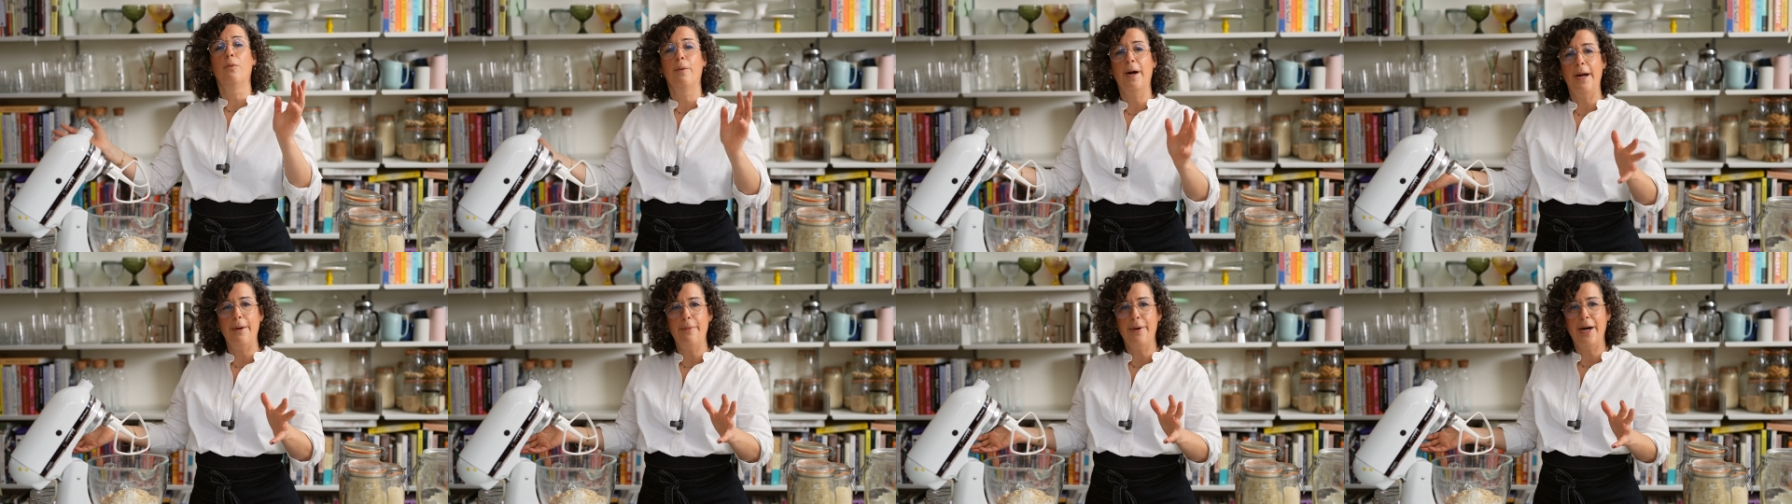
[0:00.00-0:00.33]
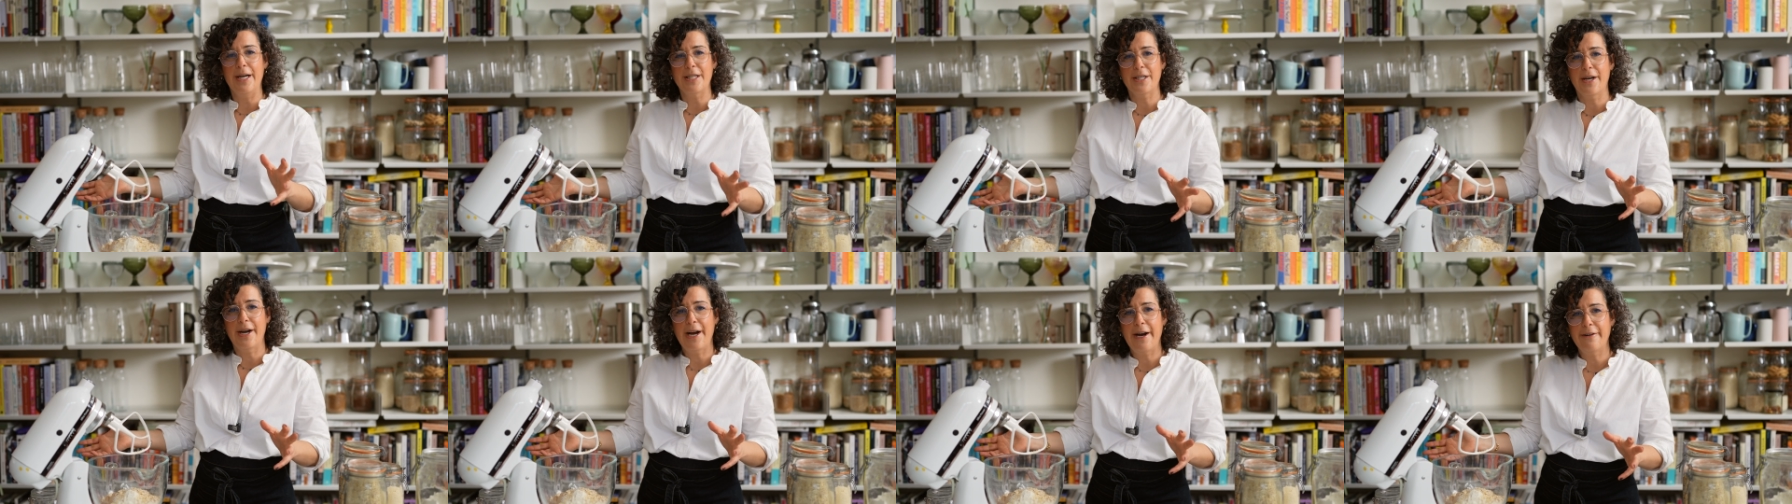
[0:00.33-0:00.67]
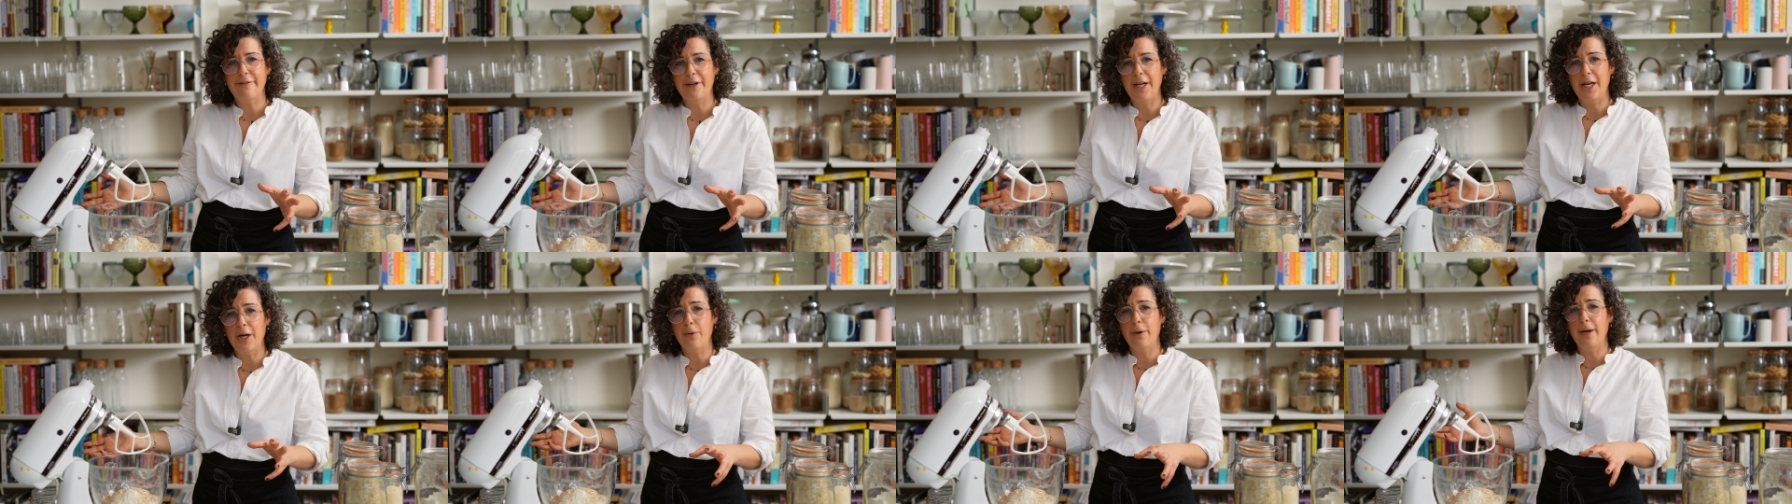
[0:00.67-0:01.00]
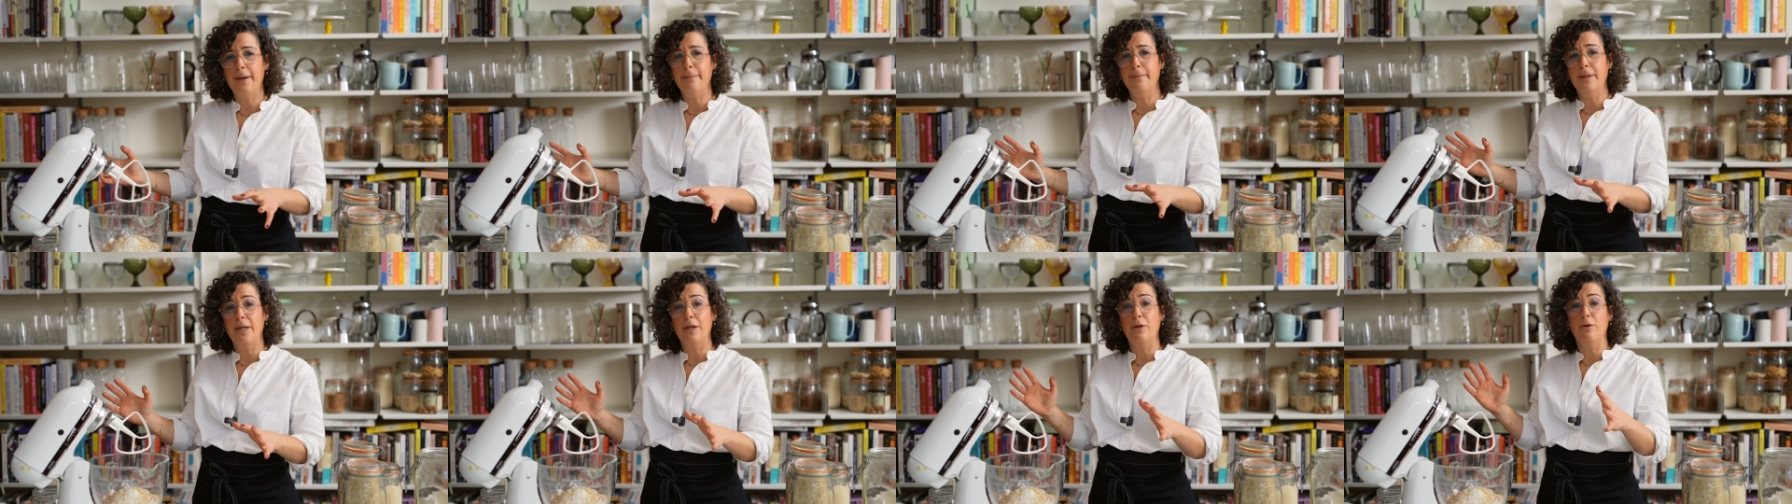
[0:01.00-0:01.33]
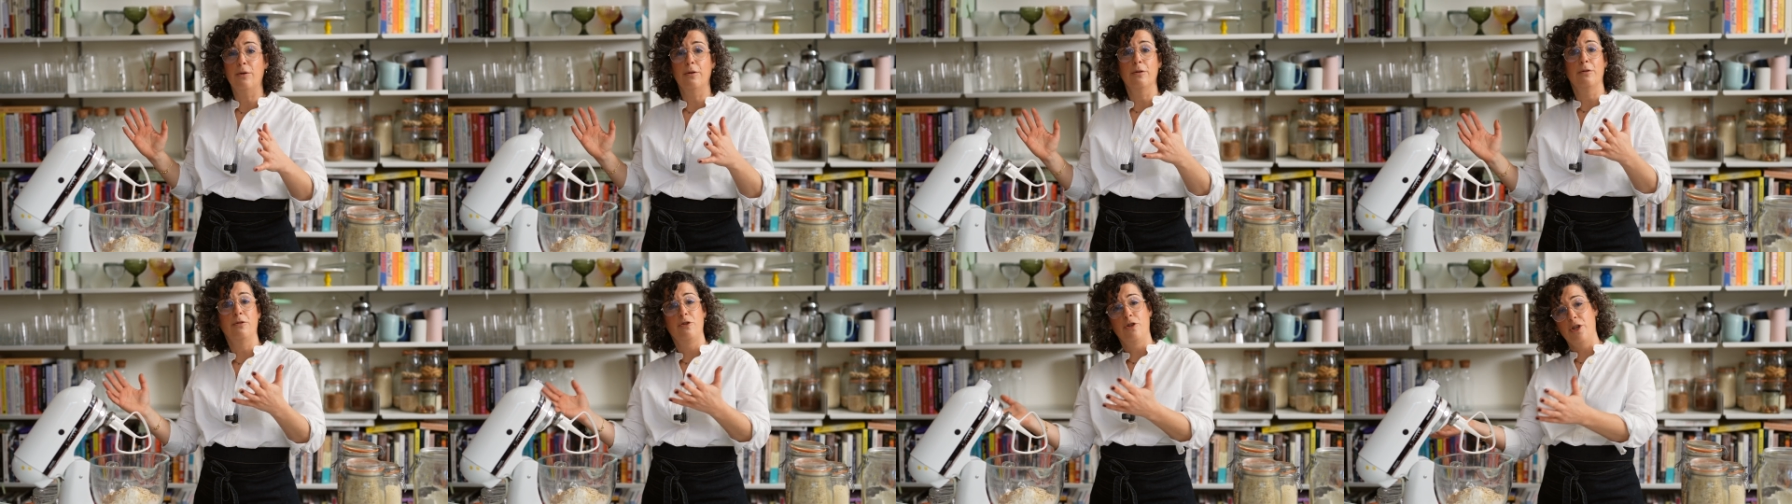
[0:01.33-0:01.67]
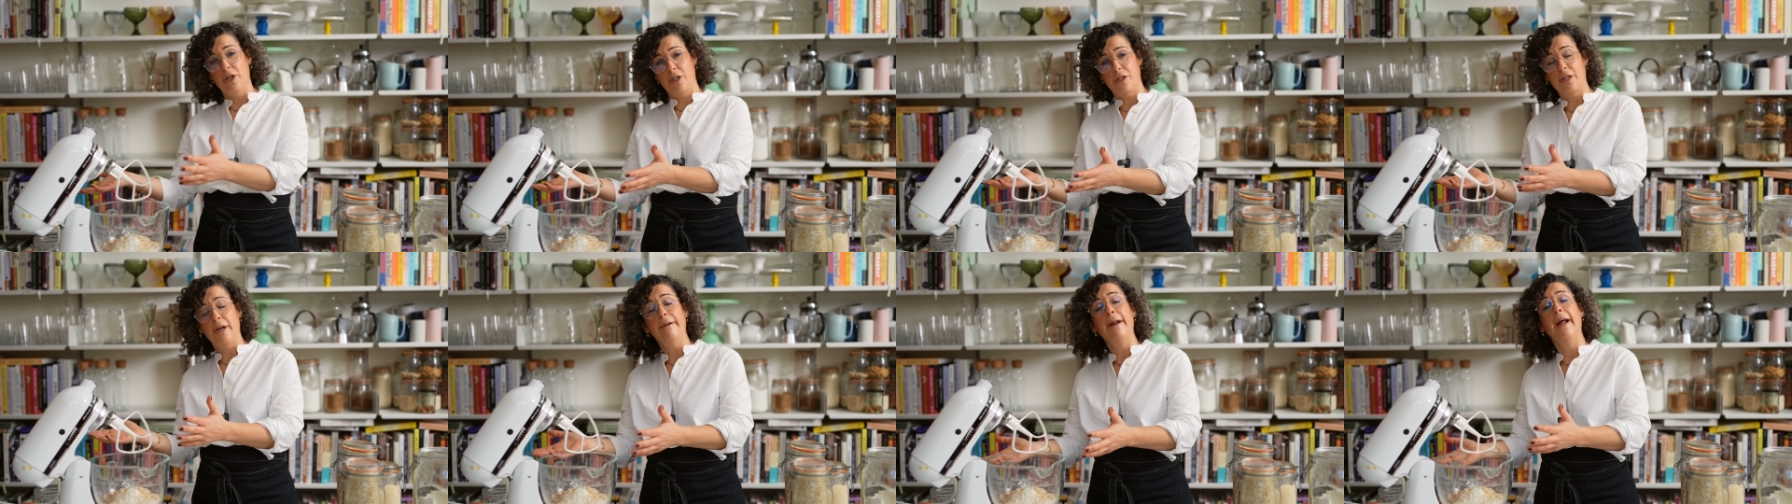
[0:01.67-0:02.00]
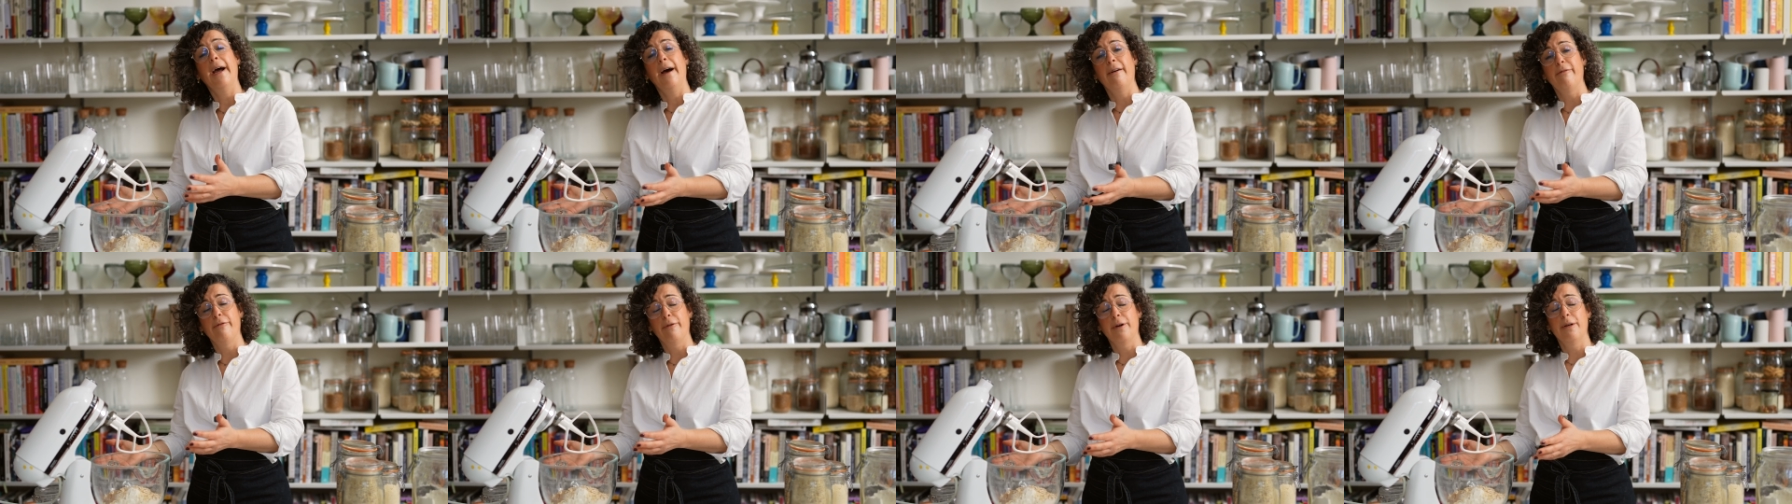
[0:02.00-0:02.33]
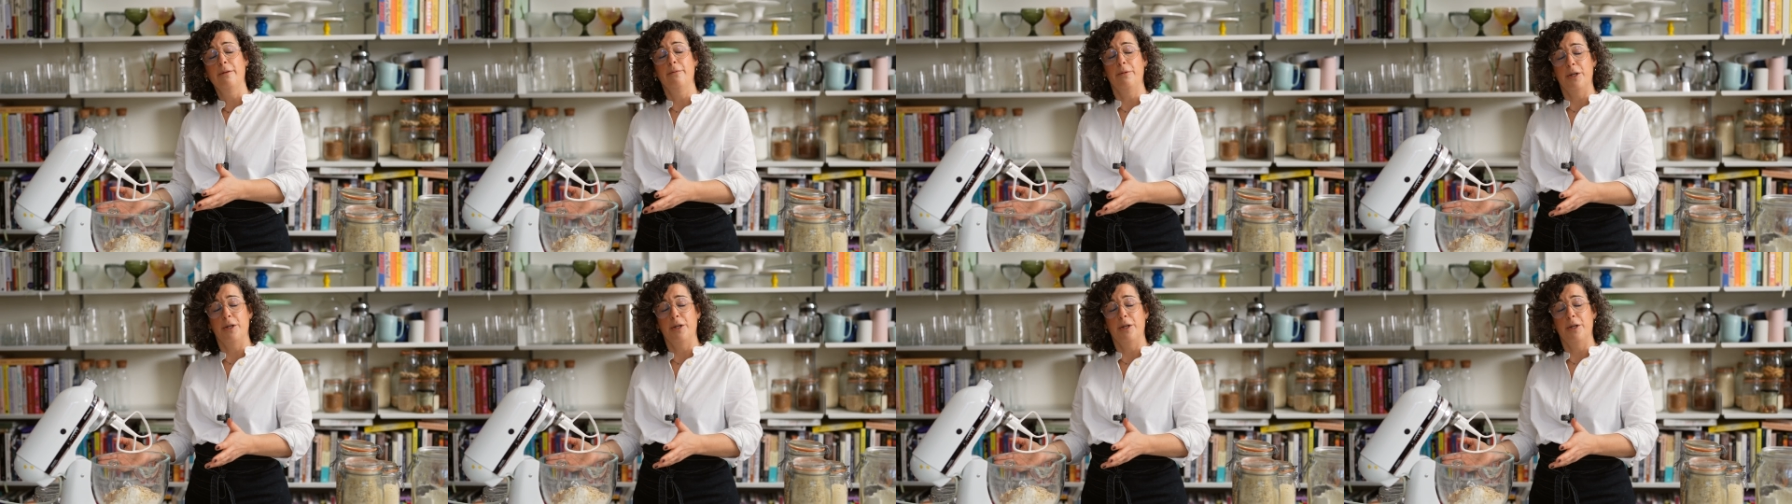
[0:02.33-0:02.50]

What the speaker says: where I don't have any equipment or just don't have one,